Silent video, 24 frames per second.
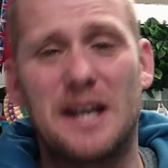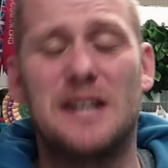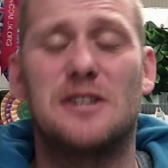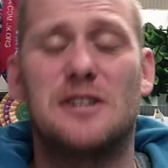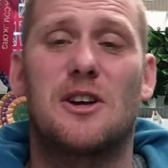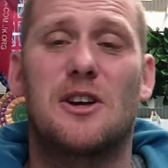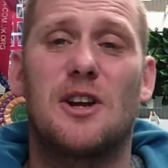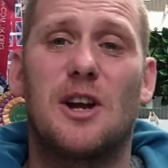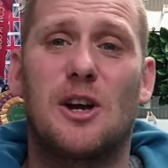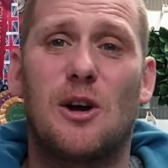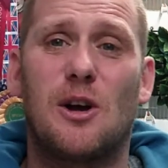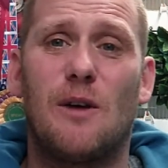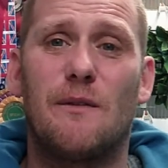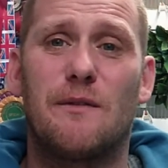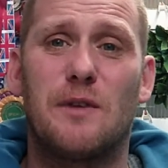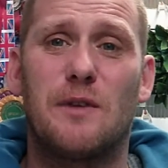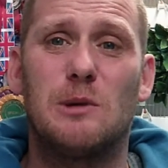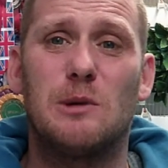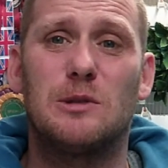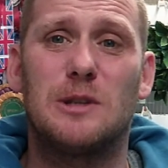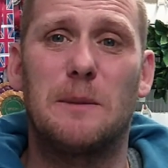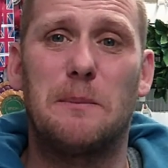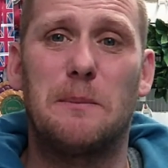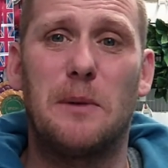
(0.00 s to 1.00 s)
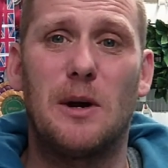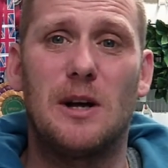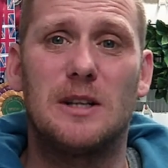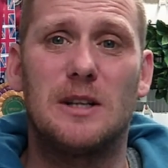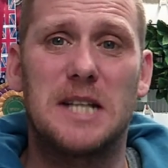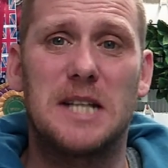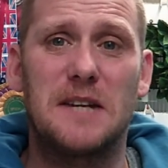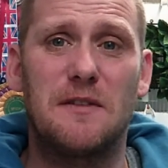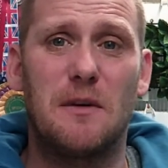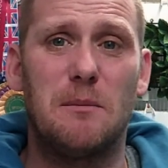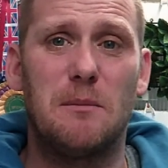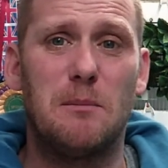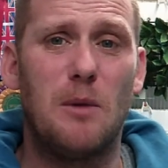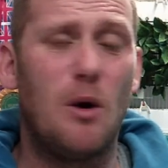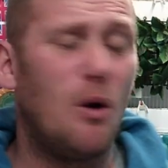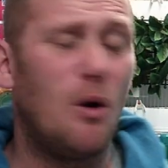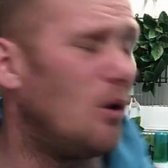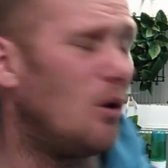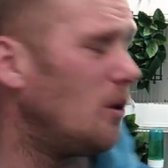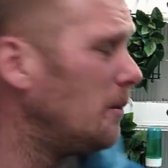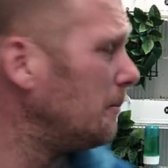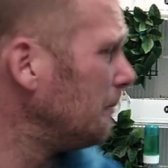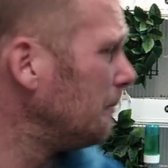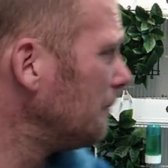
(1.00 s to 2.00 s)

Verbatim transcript: it's going to confuse the birds even more.